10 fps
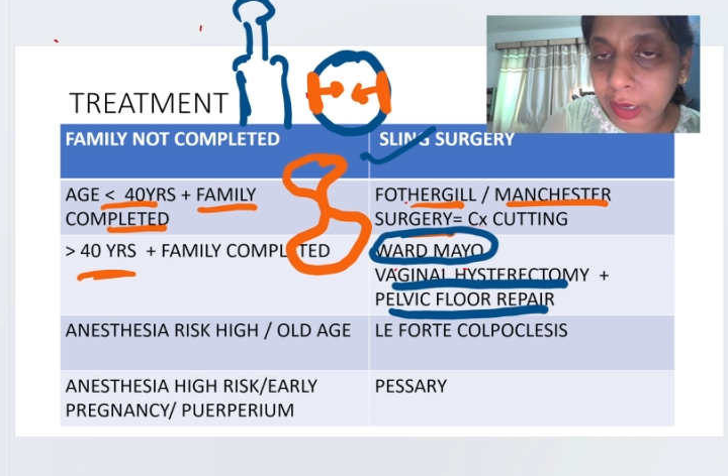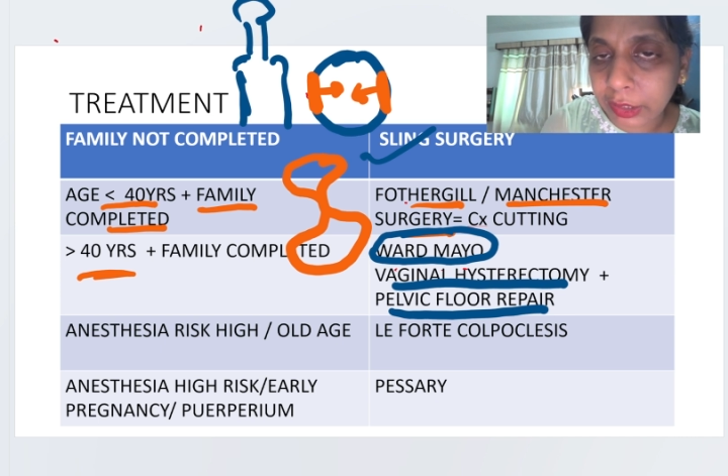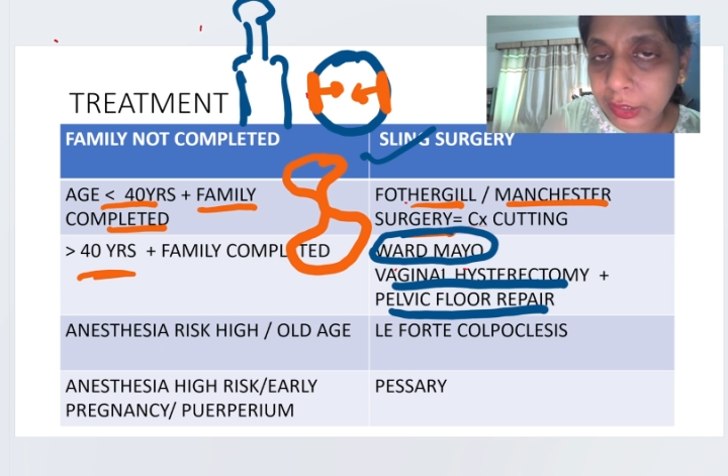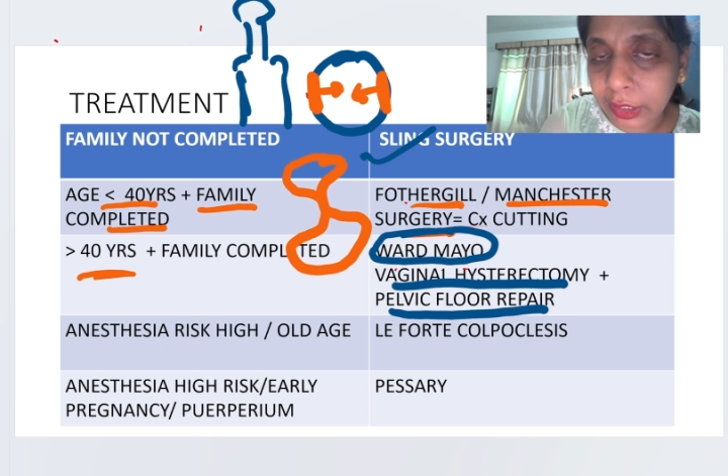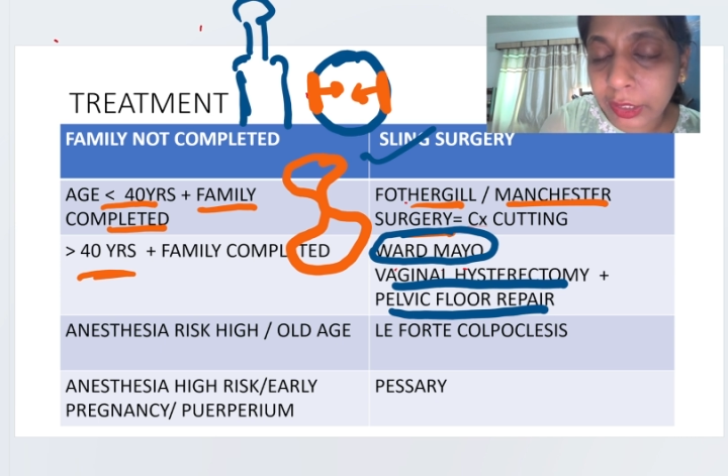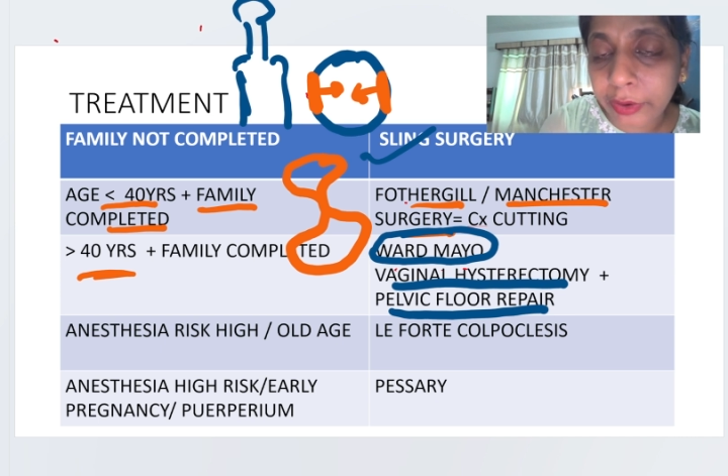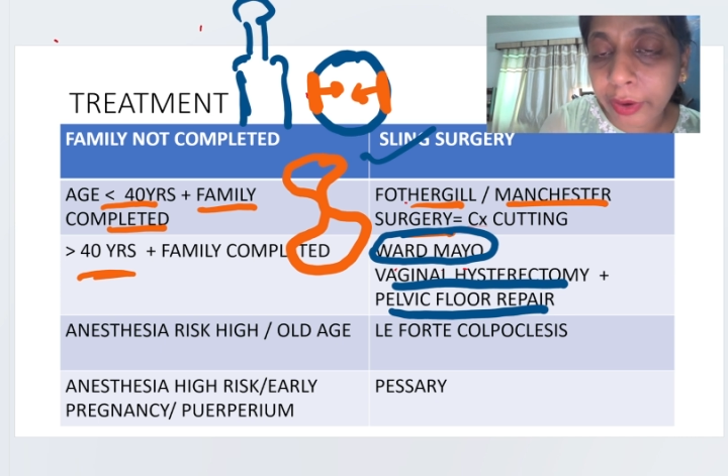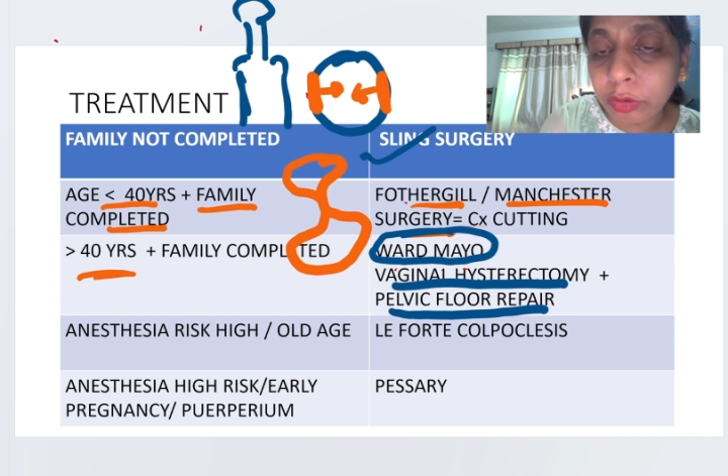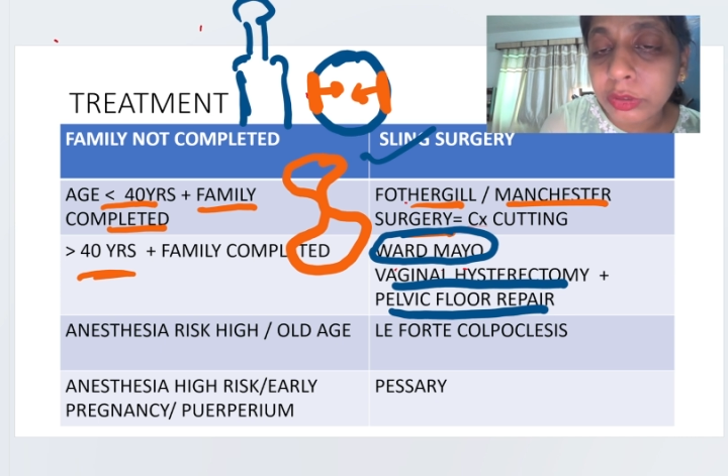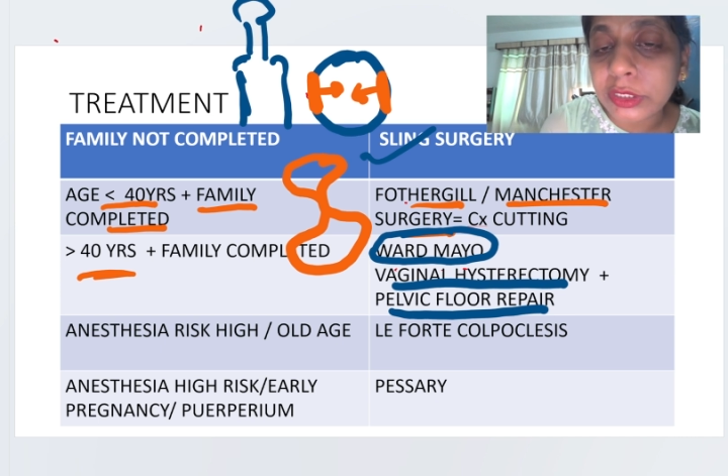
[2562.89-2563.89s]
rather than a
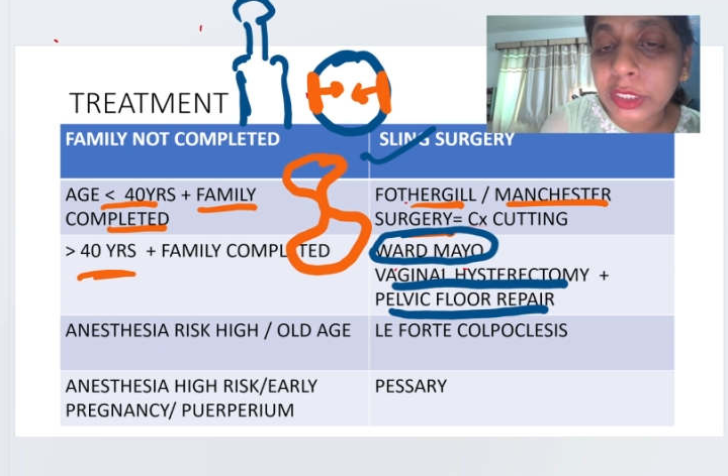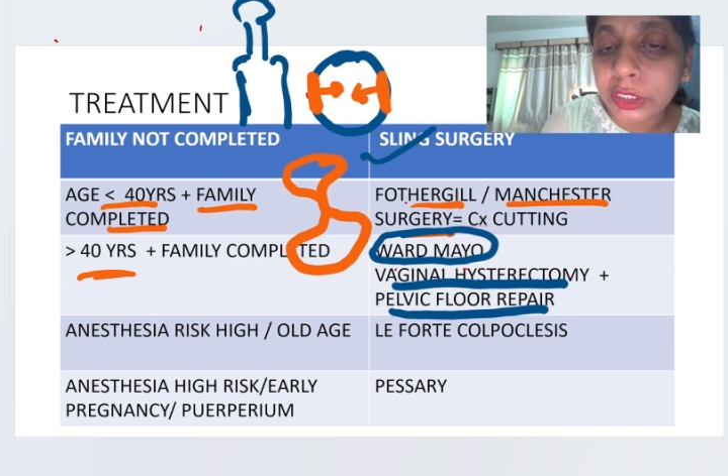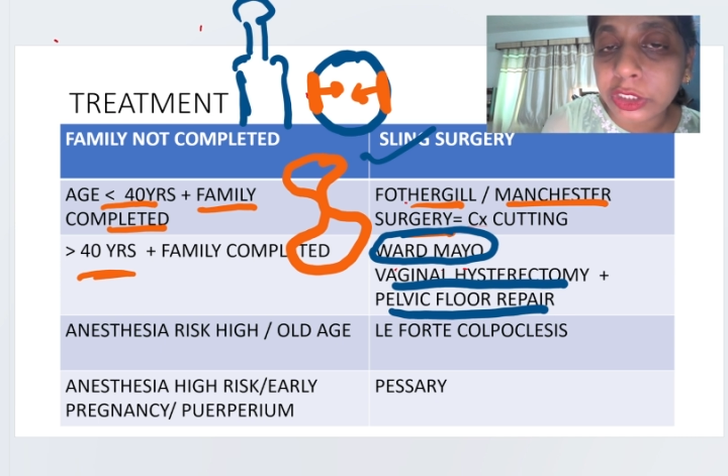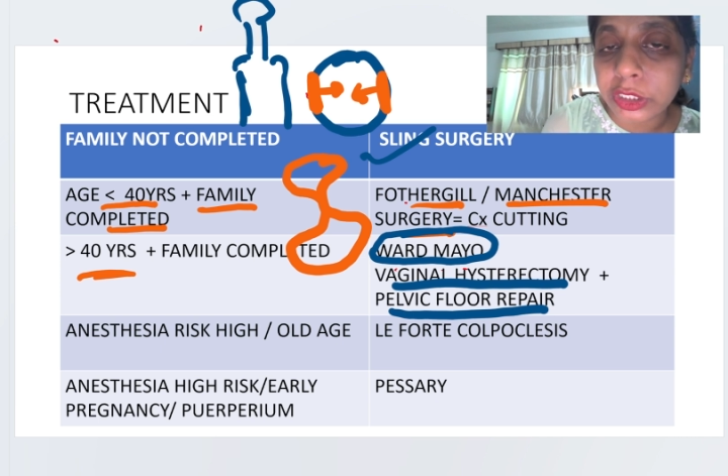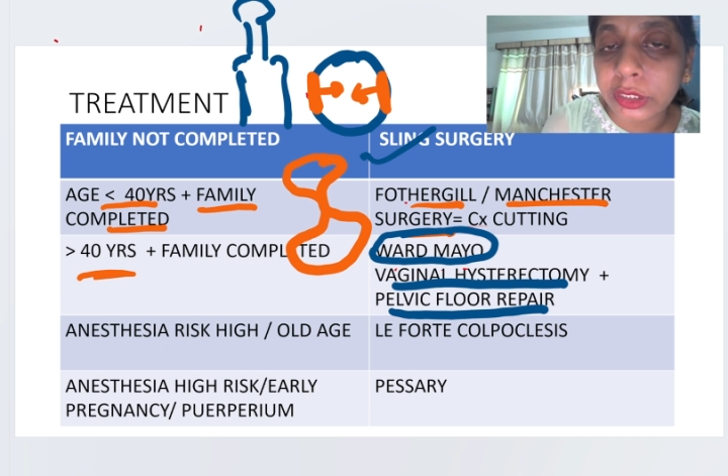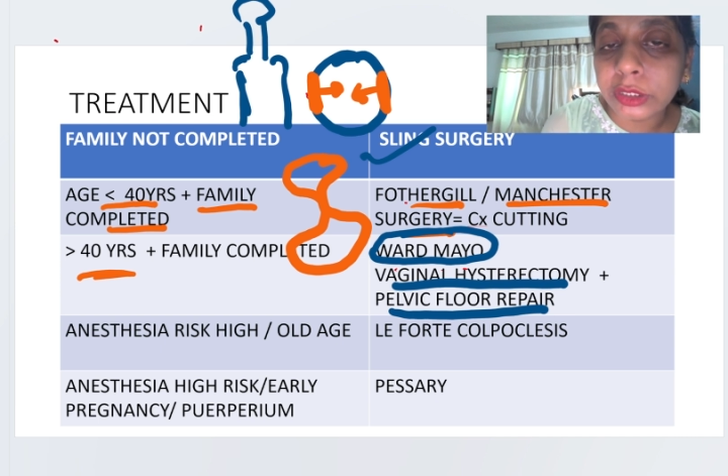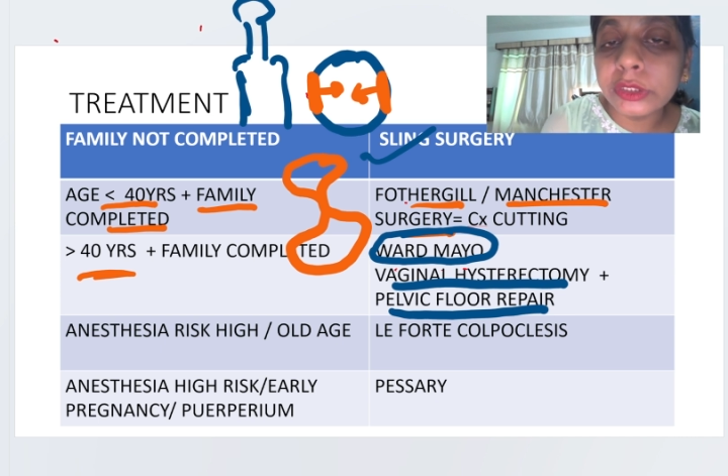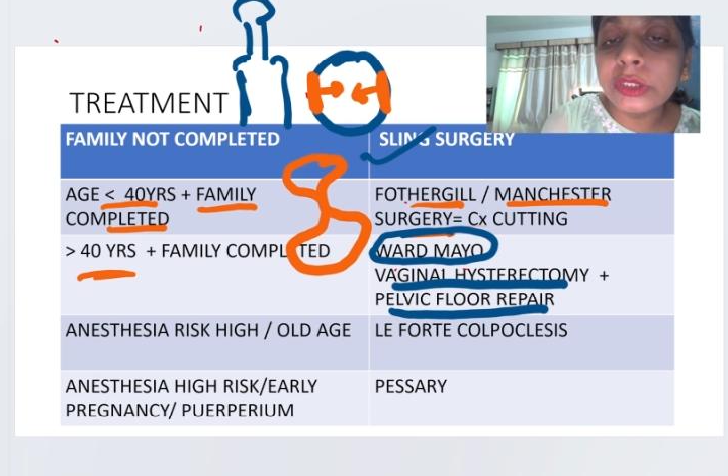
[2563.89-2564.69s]
round structure.